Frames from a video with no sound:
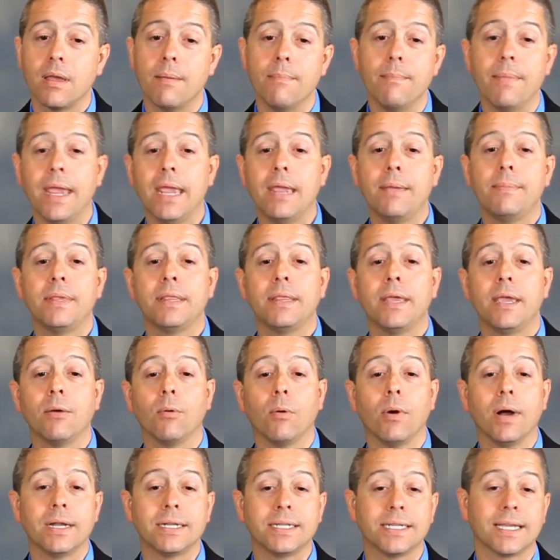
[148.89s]
Maybe they
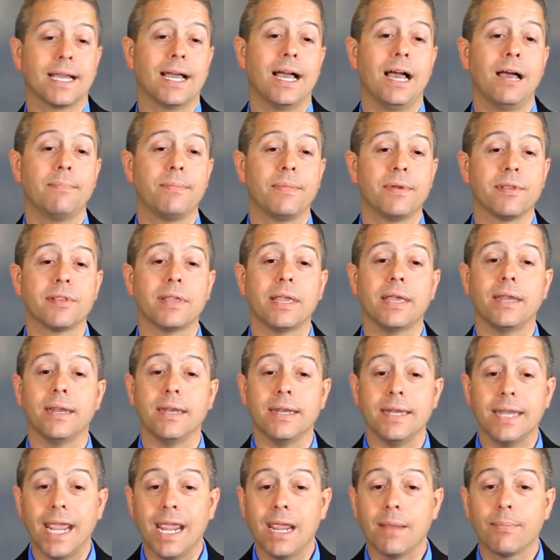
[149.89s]
want to compensate
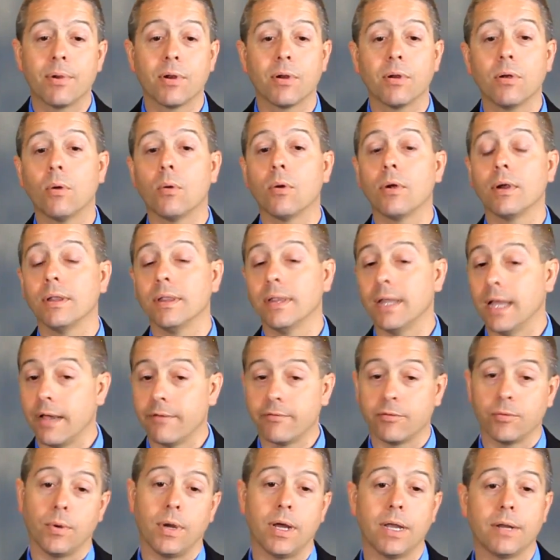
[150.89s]
a neighbor or a
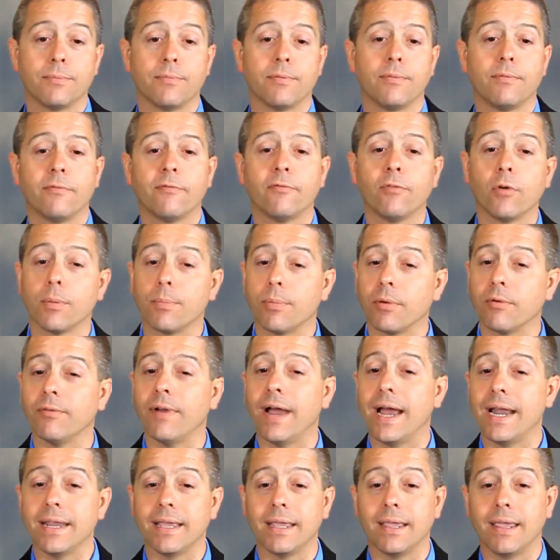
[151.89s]
loved one for
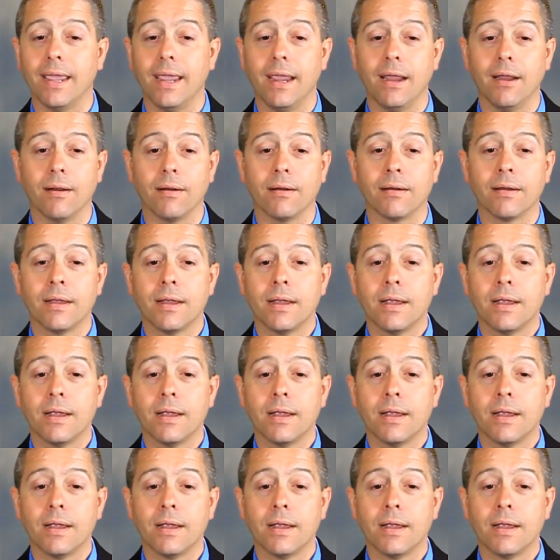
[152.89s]
providing care.